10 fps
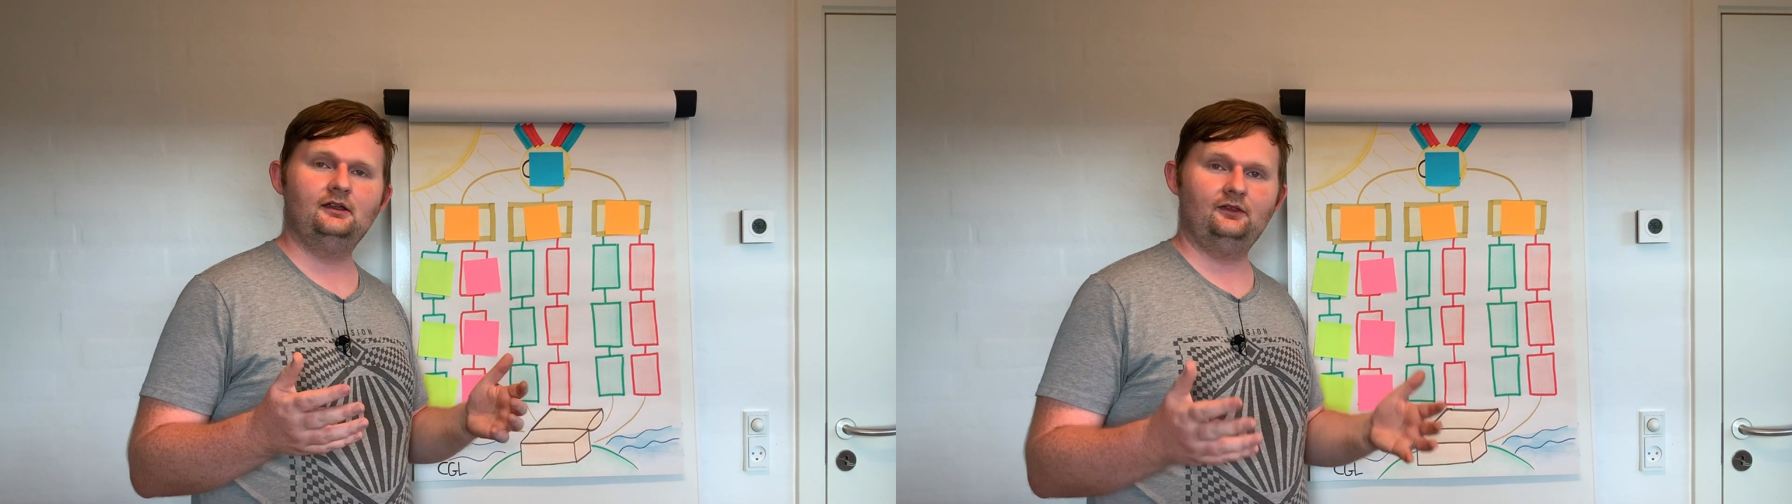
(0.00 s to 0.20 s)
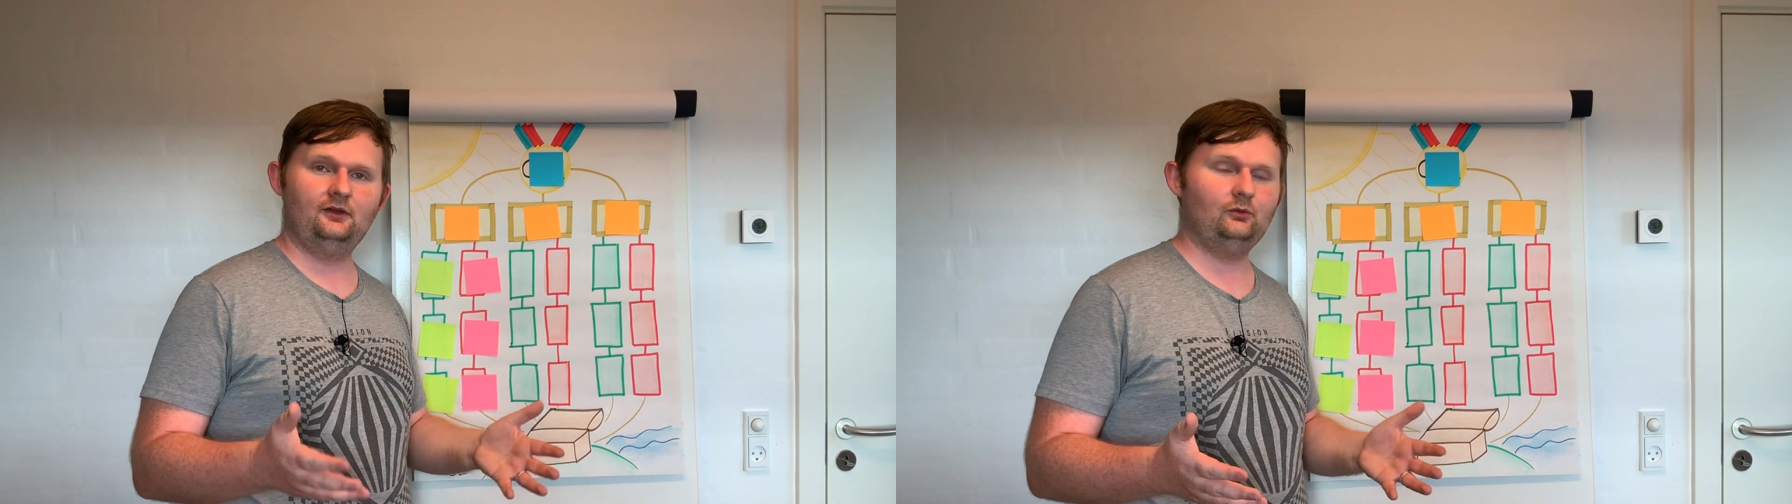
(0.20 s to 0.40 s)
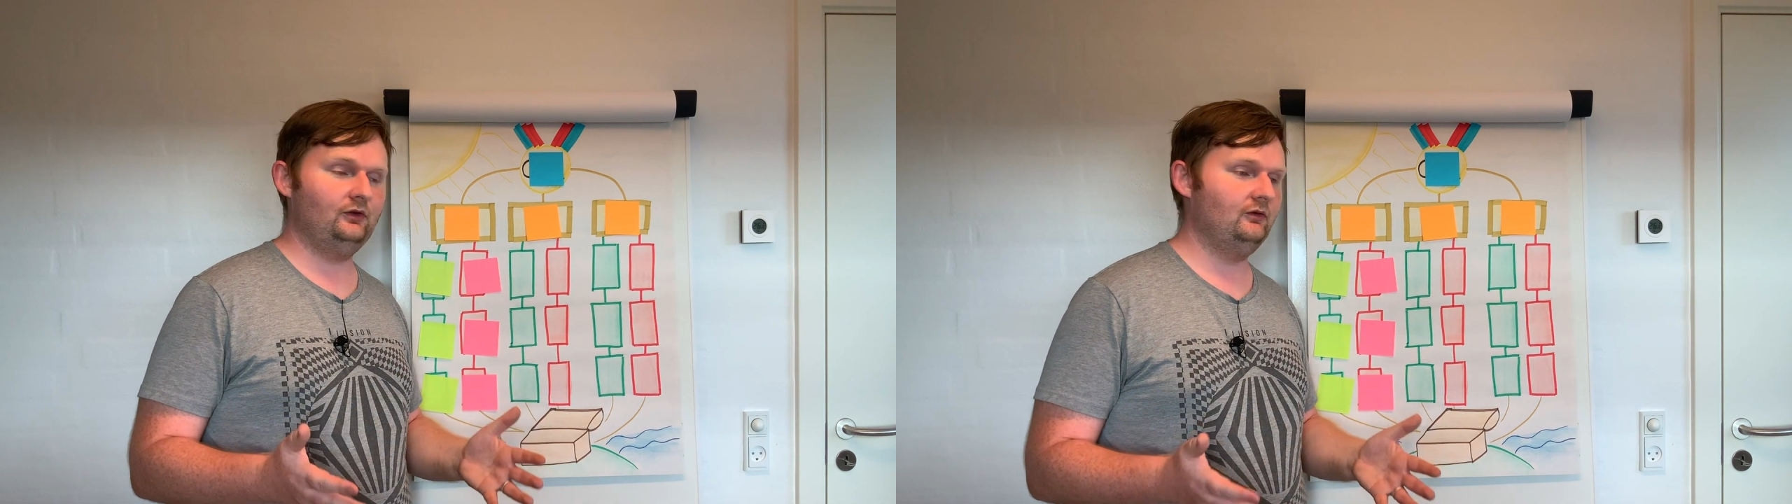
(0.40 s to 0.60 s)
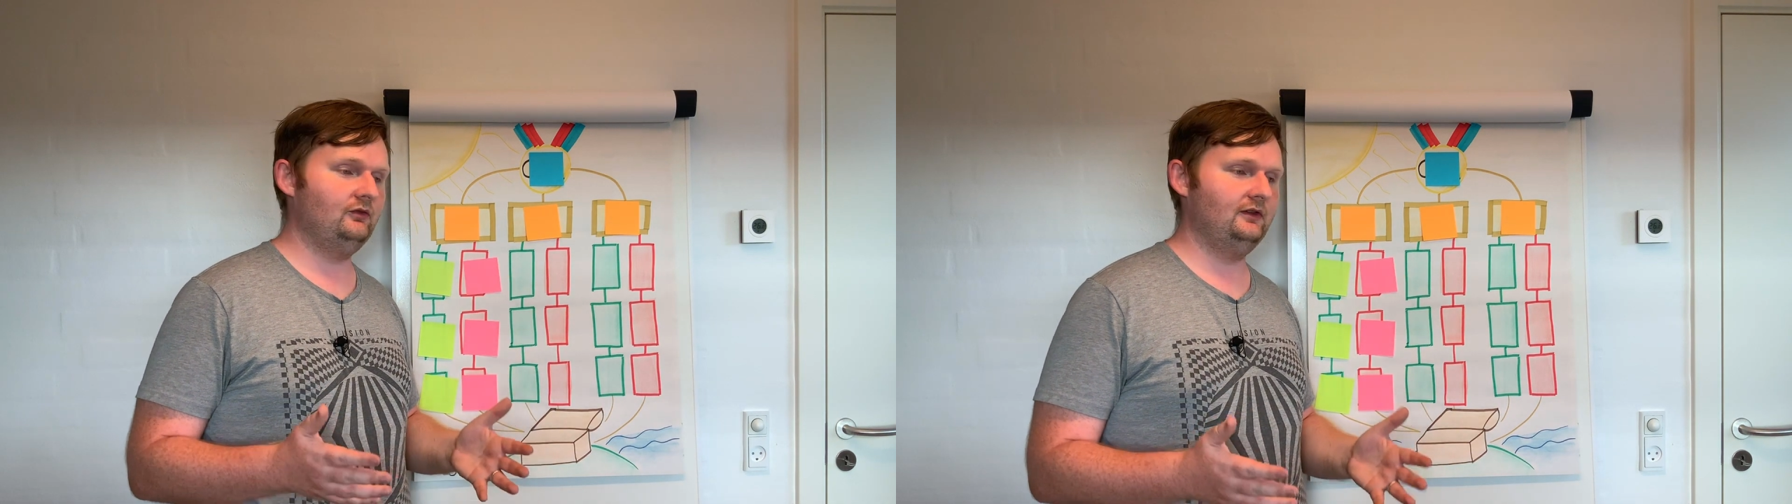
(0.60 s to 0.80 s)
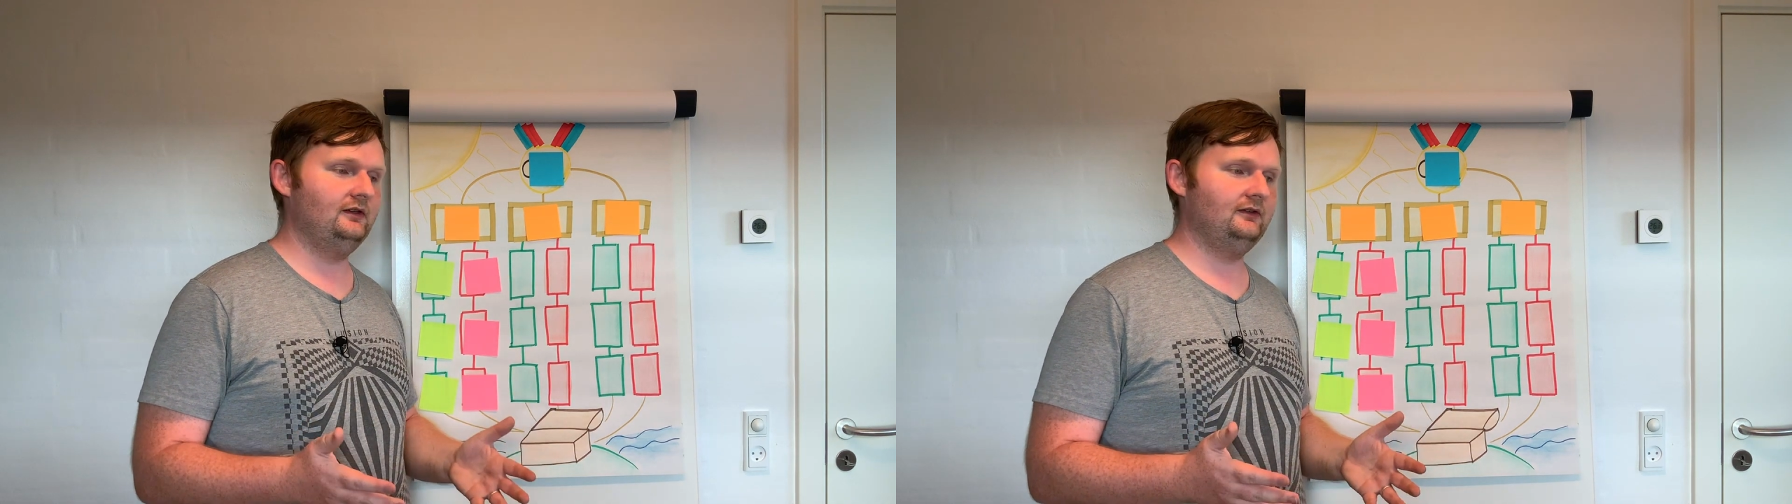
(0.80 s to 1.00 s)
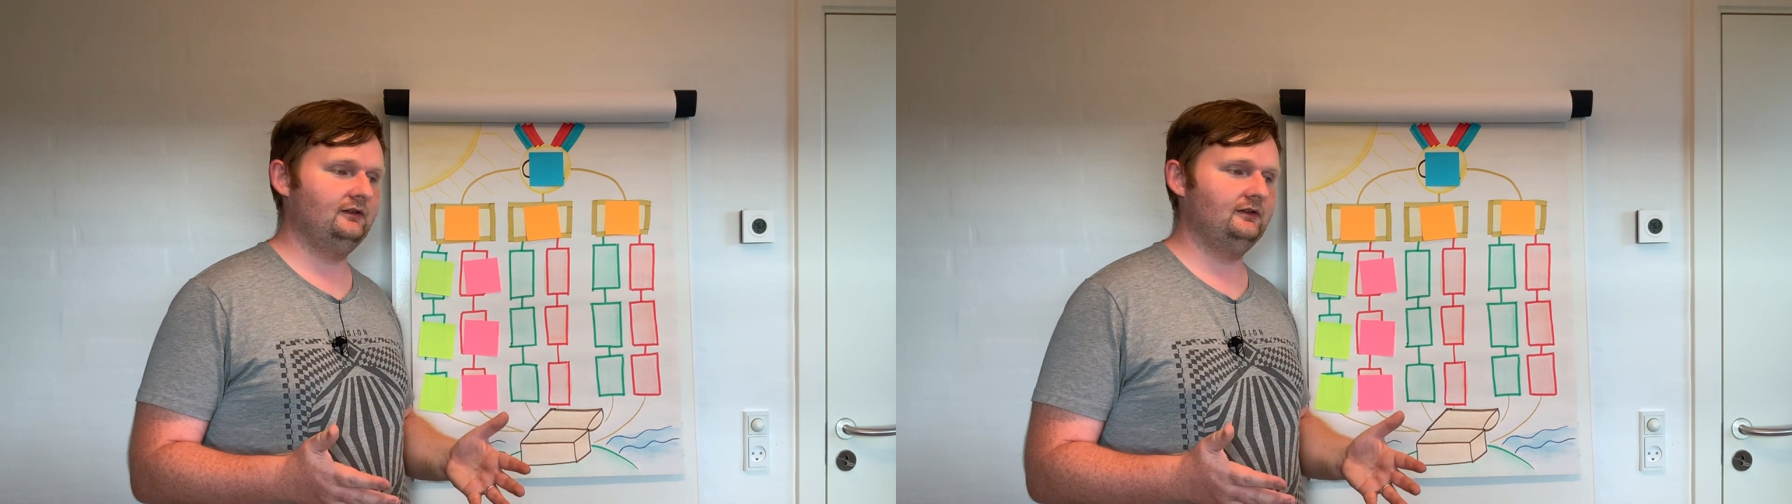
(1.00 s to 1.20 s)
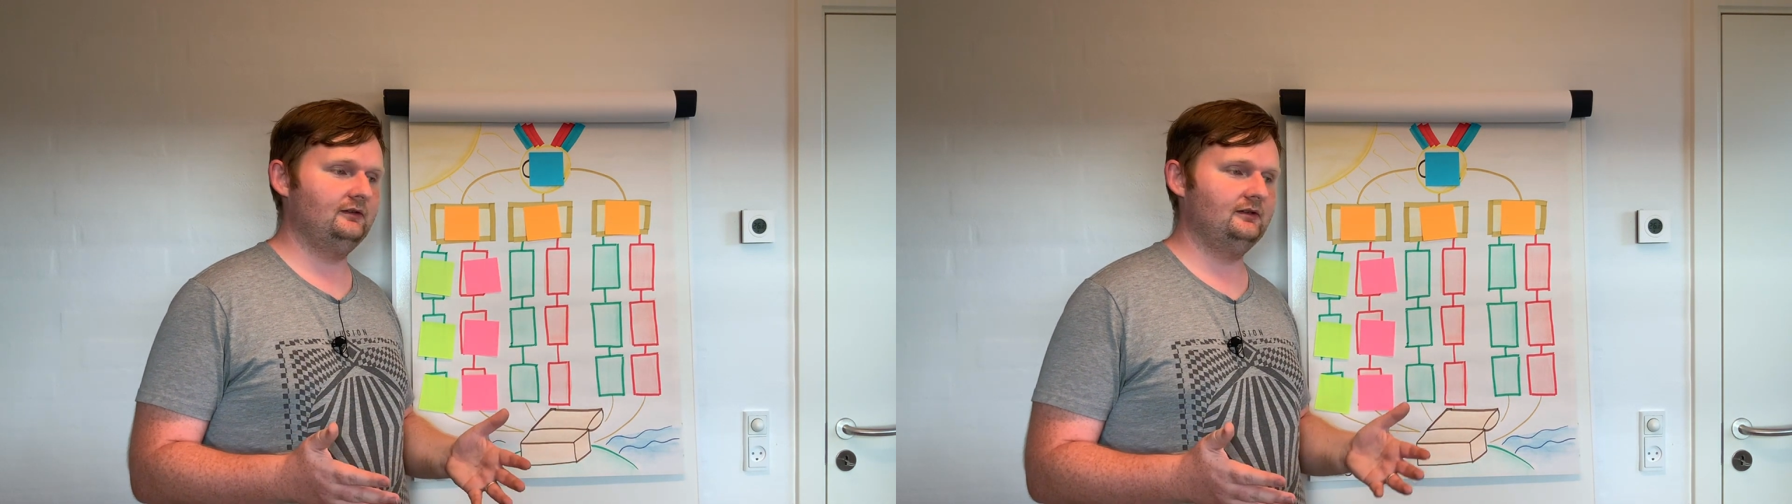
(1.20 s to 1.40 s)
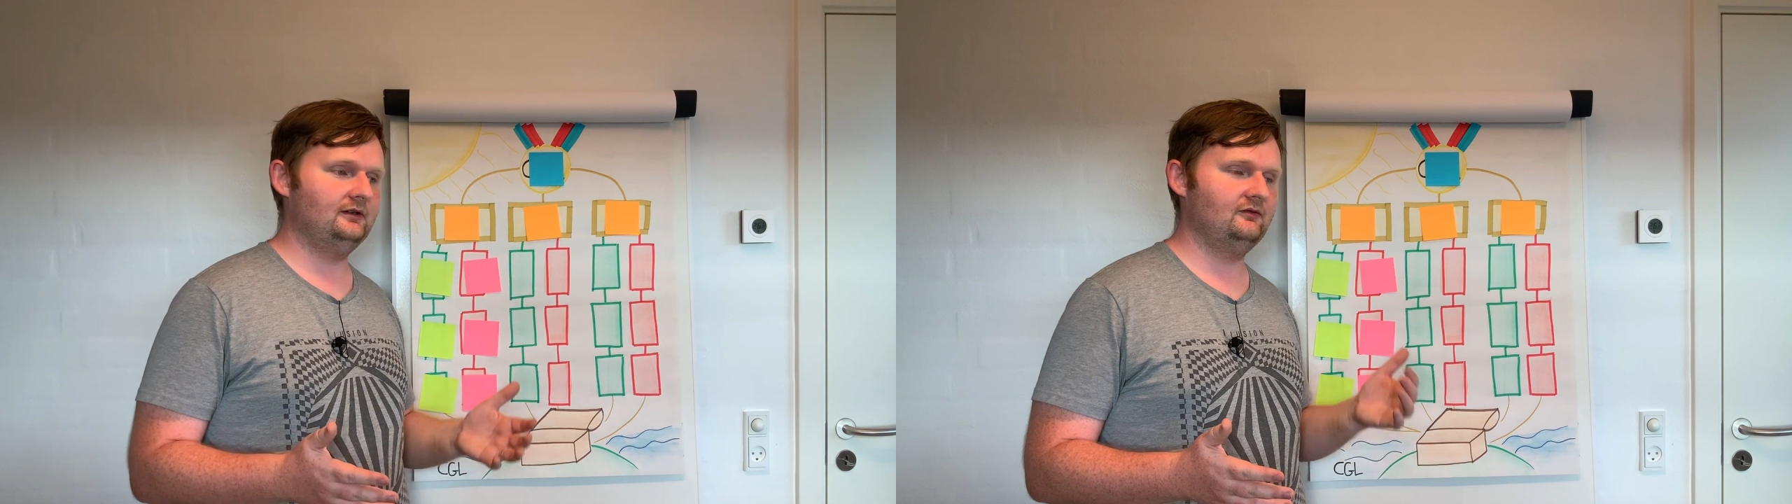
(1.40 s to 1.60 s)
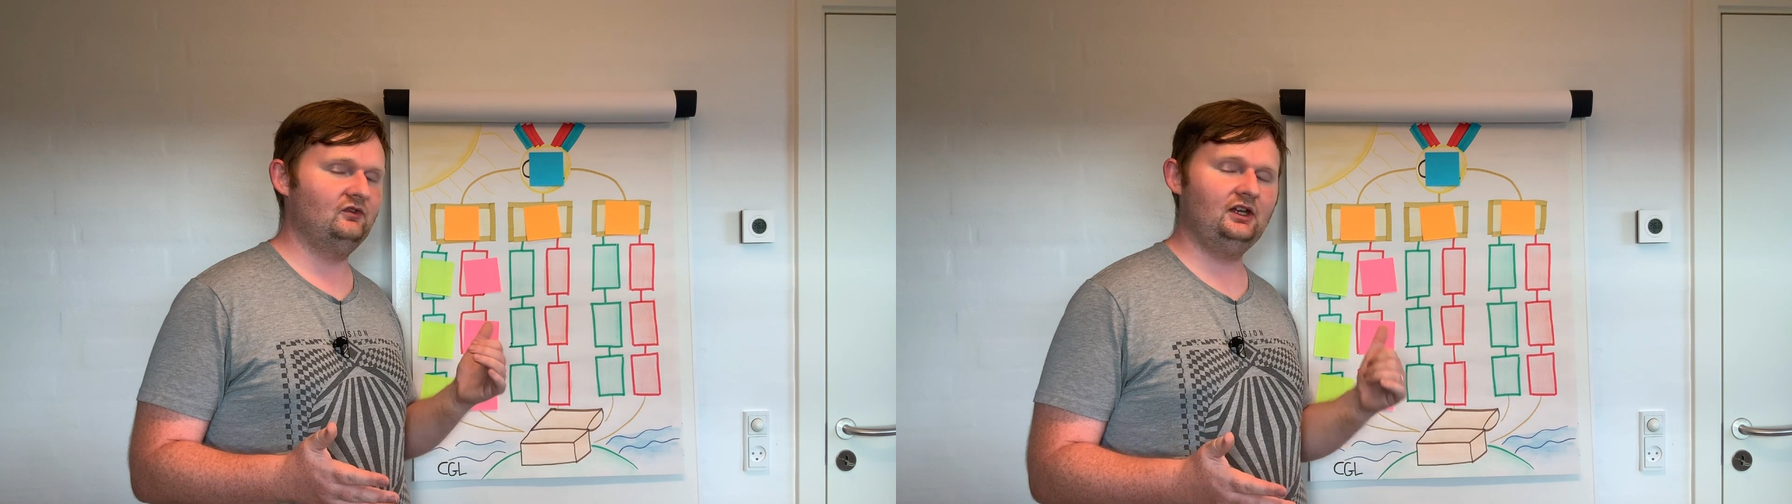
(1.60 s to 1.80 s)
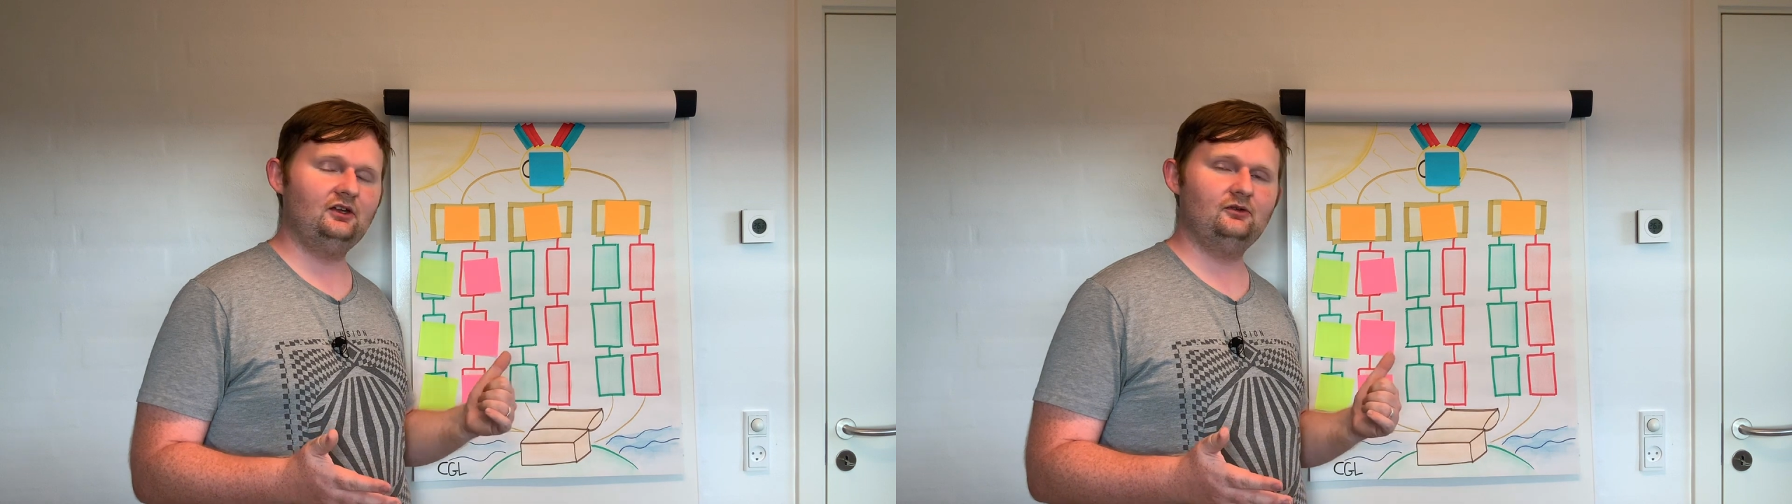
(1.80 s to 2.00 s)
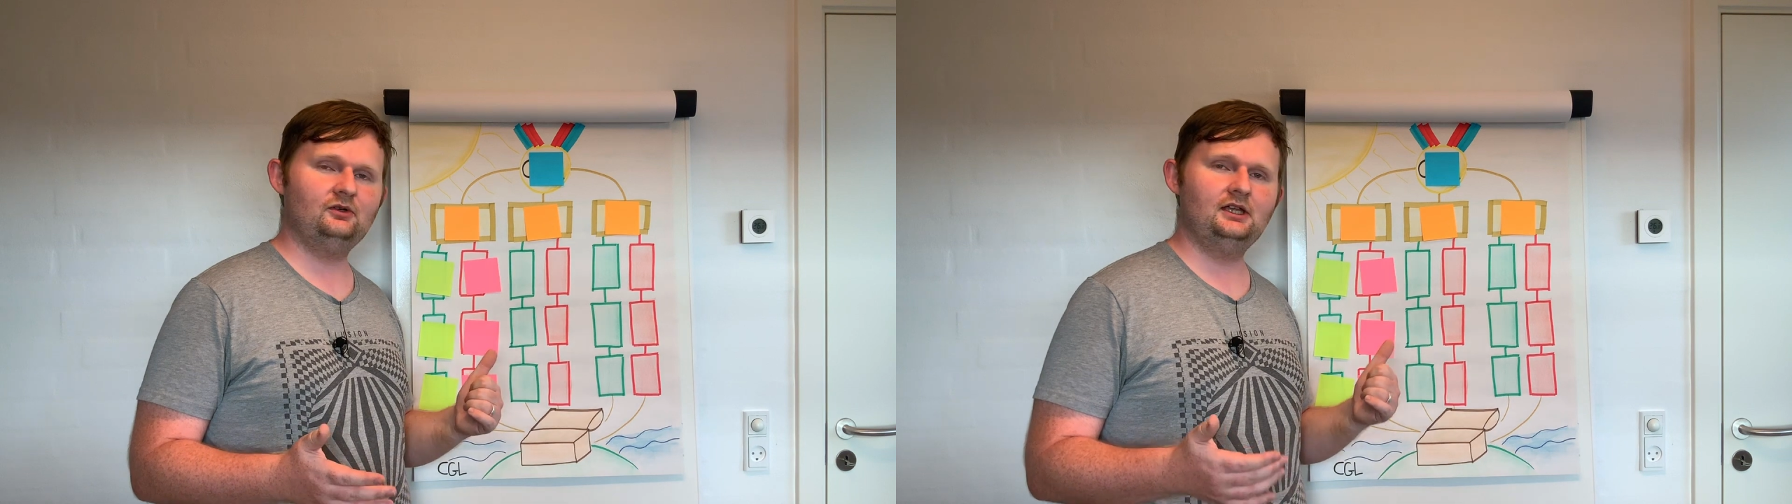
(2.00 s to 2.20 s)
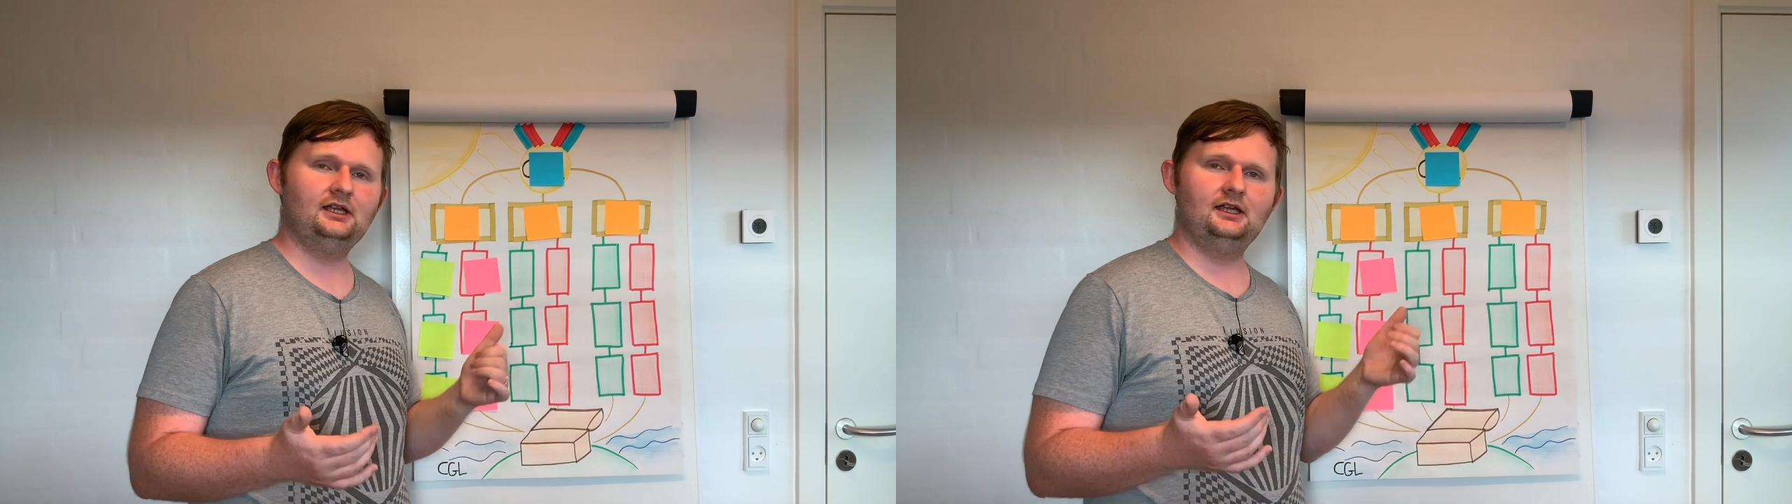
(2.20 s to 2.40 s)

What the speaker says: That was it for this video.